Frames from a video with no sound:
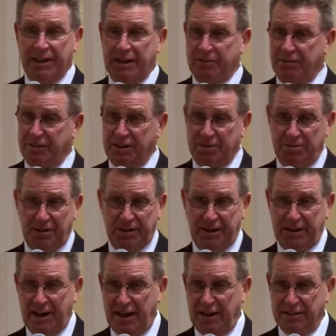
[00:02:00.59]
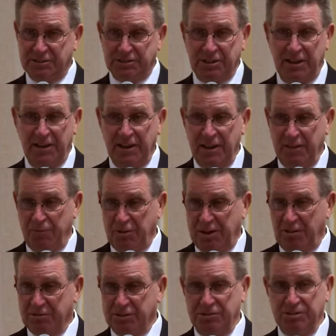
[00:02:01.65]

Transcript: hit on the community college. If we don't